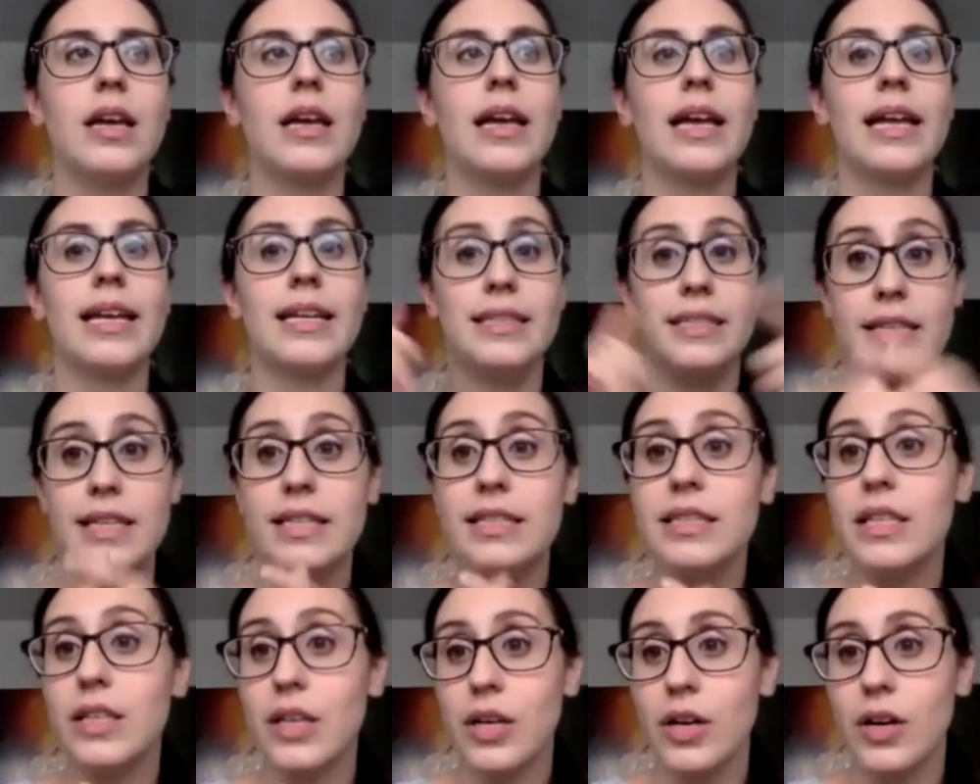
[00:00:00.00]
It is
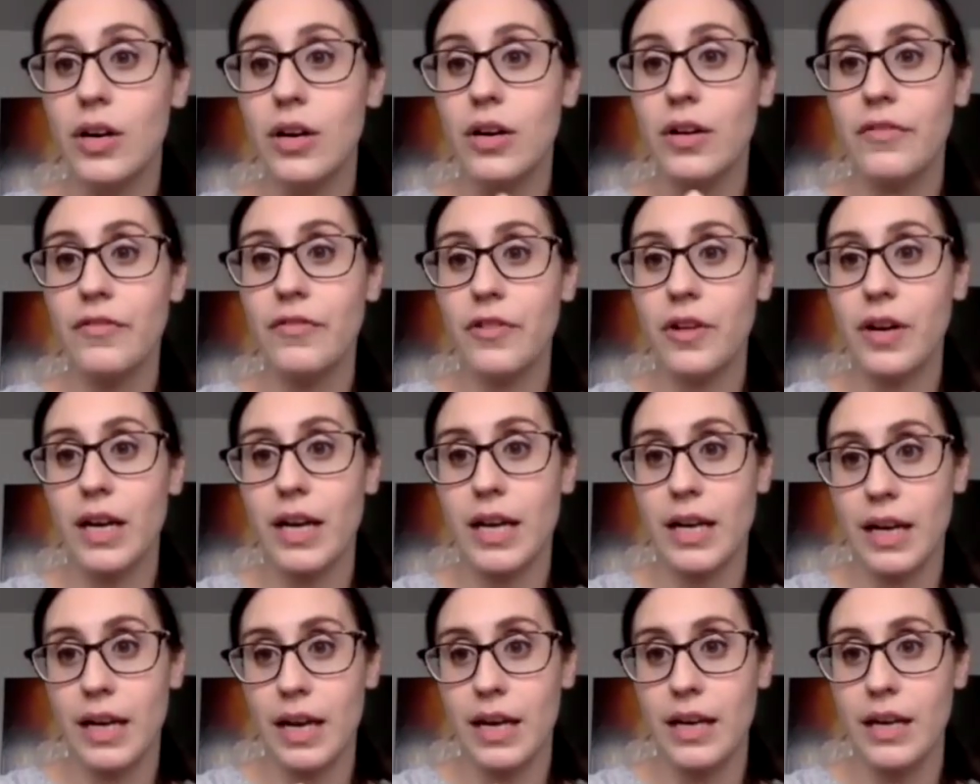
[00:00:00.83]
easier for a
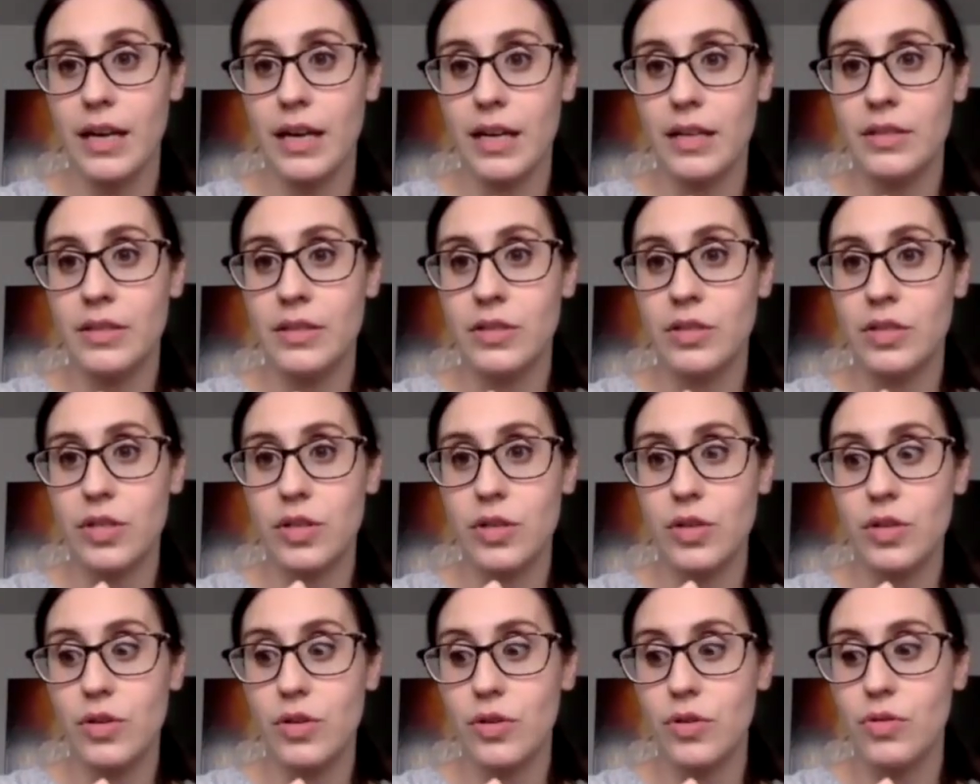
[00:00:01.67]
Canadian
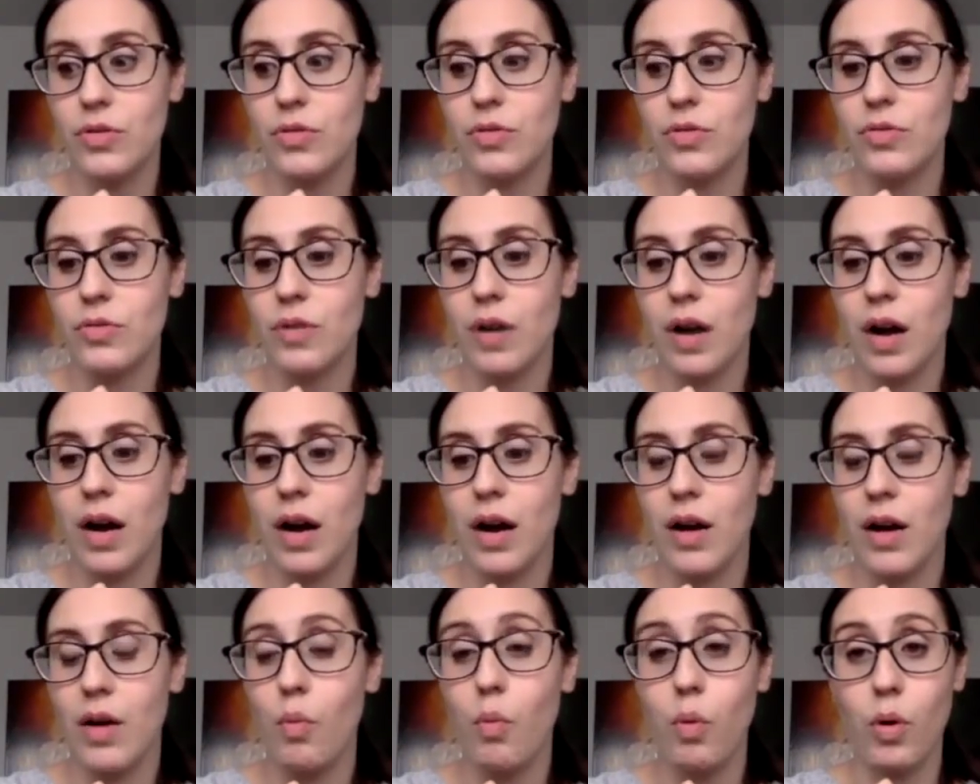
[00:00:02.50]
to
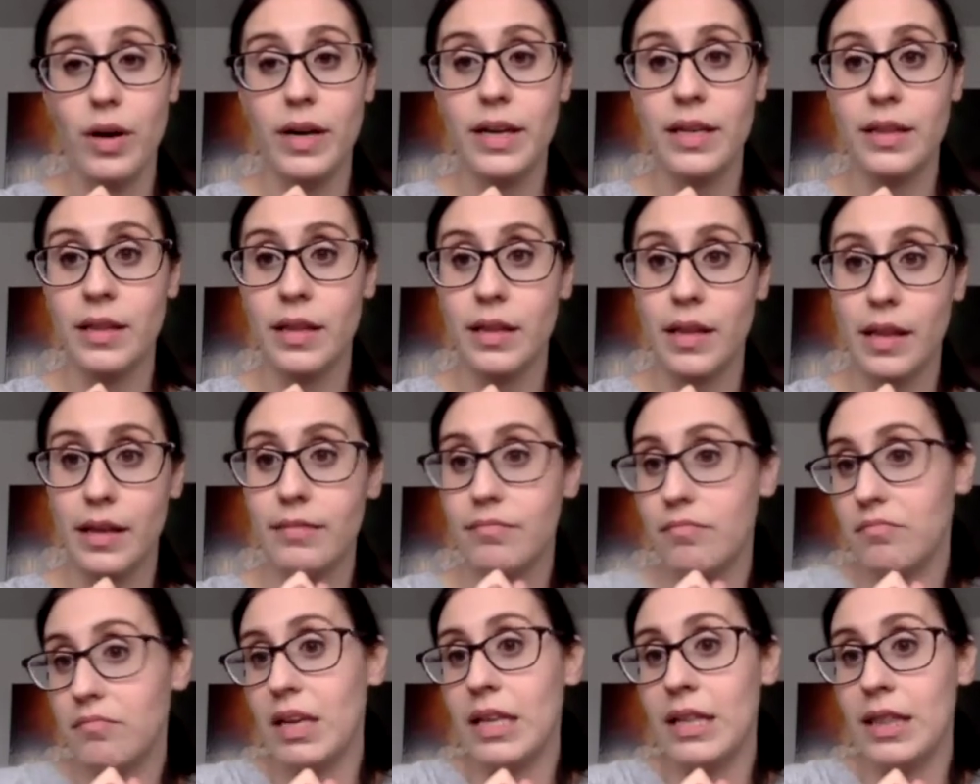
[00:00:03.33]
work in
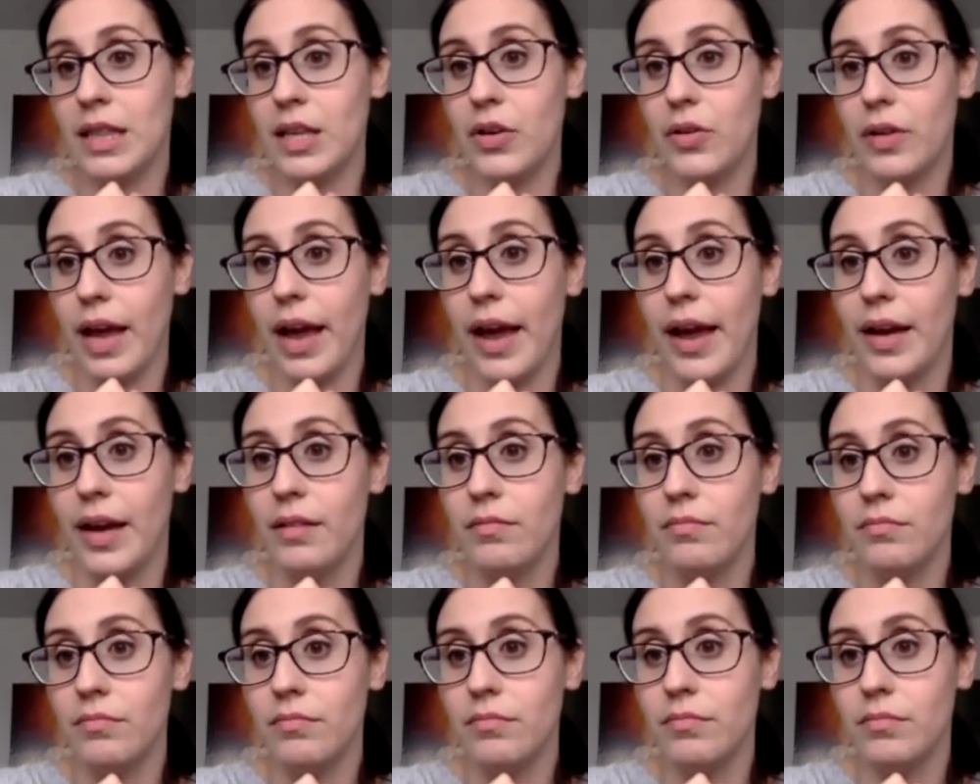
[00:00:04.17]
the UK.
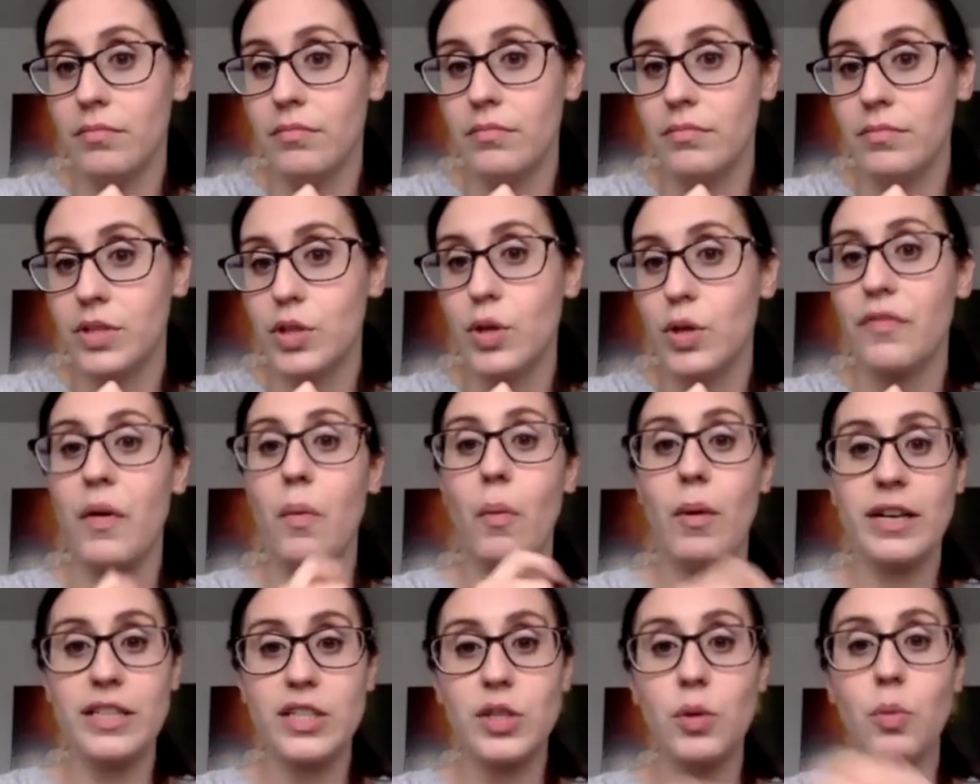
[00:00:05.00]
So if I
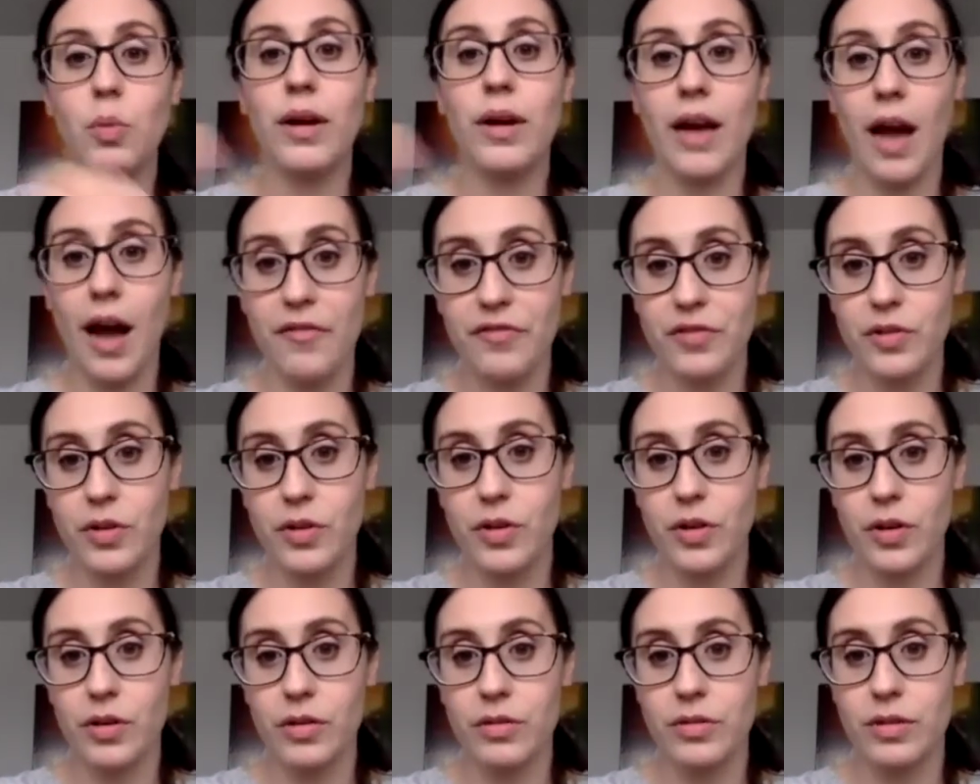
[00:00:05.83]
wanted to work
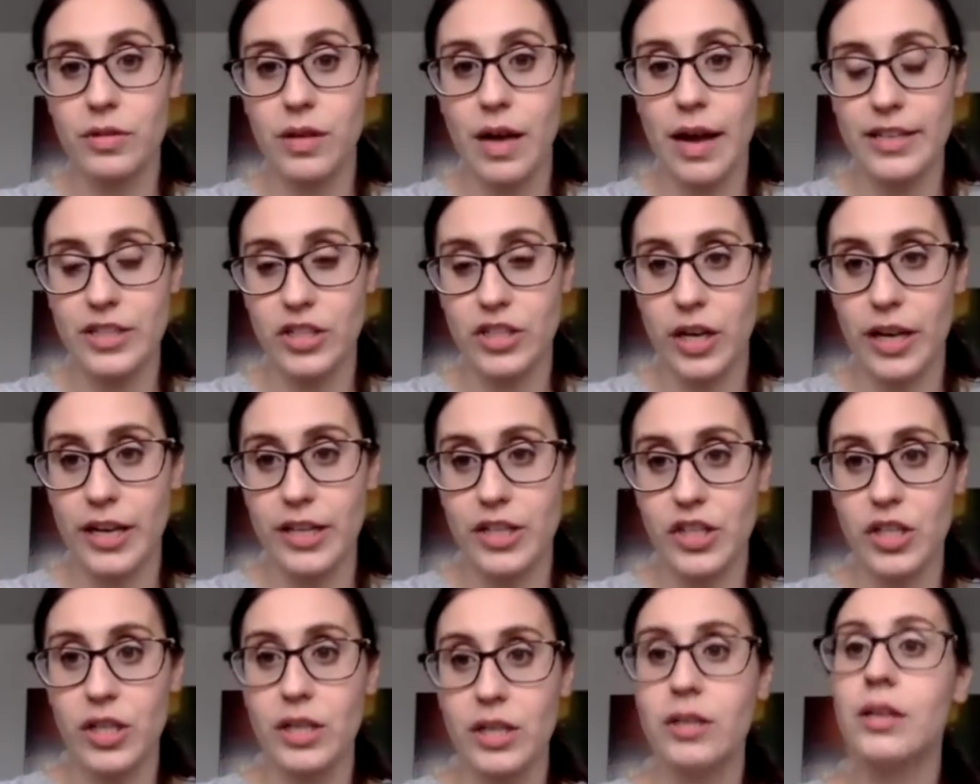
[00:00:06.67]
after
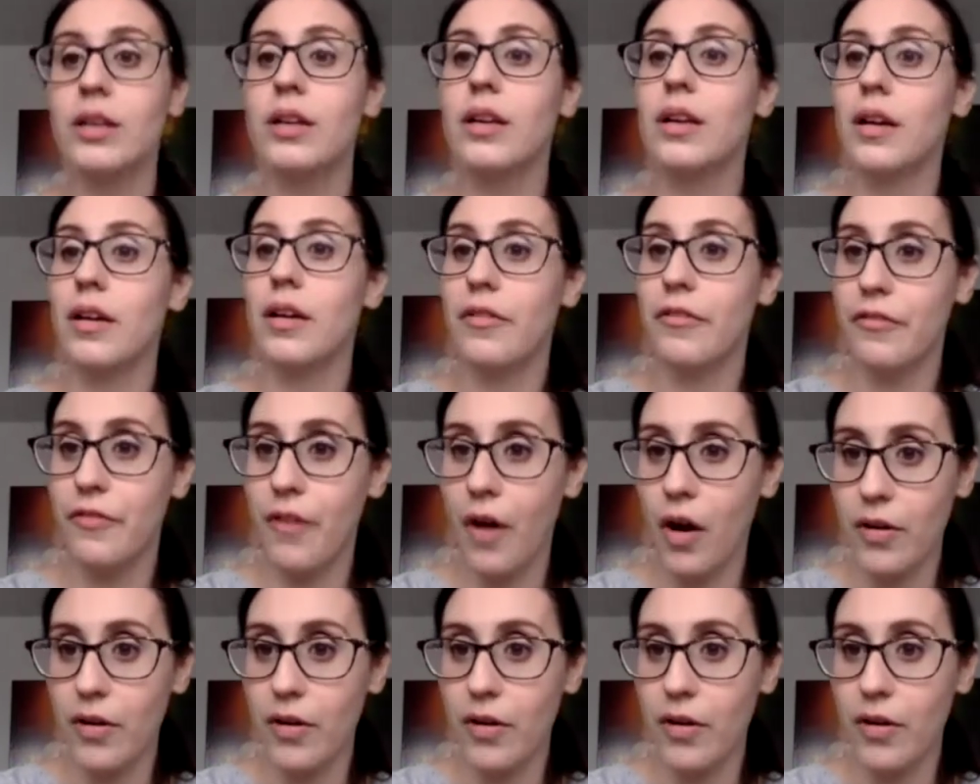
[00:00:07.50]
education, far